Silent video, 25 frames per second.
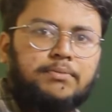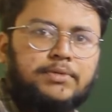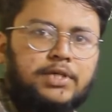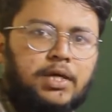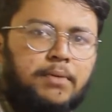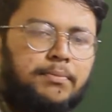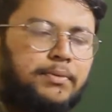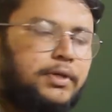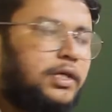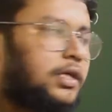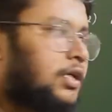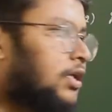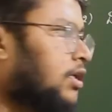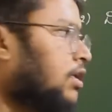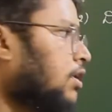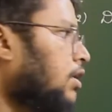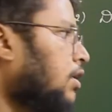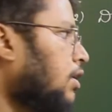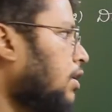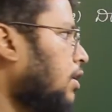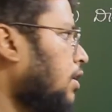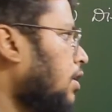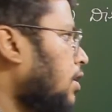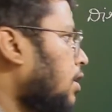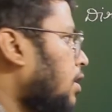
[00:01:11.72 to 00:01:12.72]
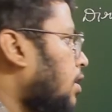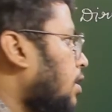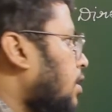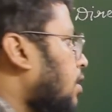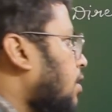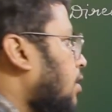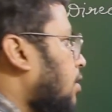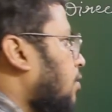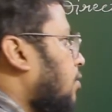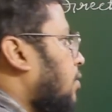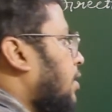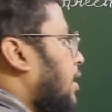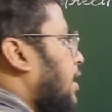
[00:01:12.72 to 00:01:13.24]
chapter,
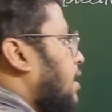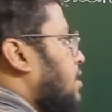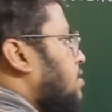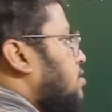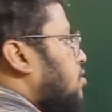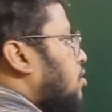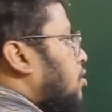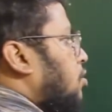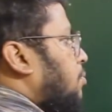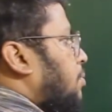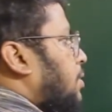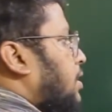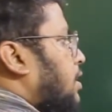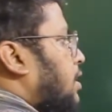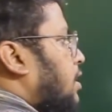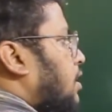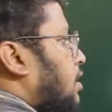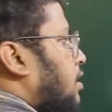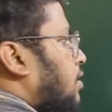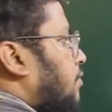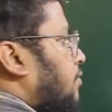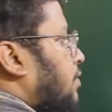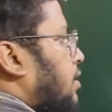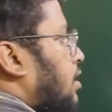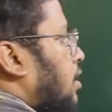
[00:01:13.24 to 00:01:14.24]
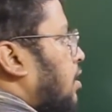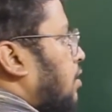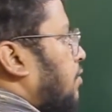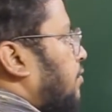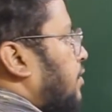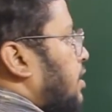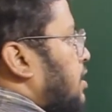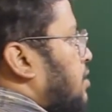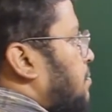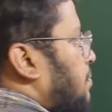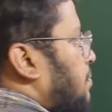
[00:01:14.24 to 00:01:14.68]
s orbital will always